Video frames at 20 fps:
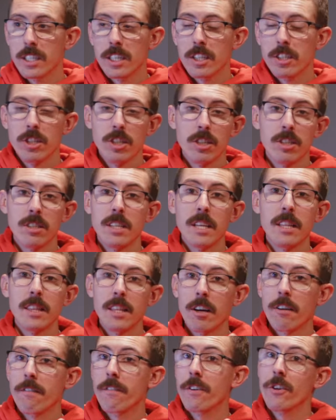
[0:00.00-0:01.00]
It could just sit
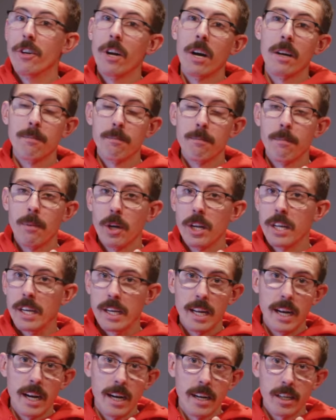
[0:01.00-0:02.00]
there if you're not putting
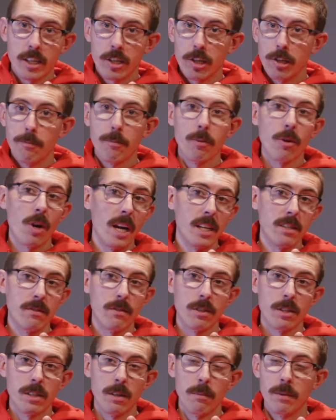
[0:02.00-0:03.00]
it at a good price
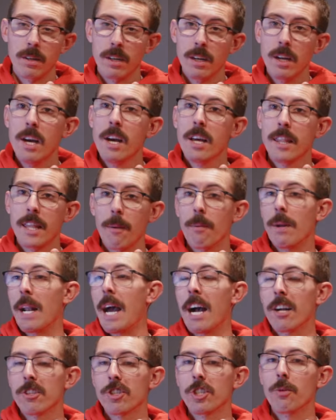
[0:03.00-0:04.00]
for someone that would
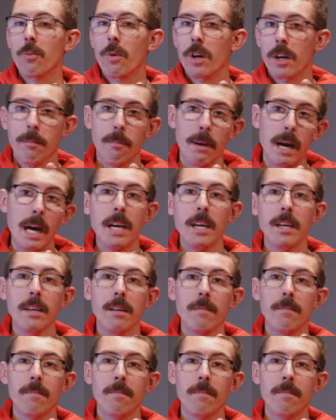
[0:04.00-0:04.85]
actually want to buy it.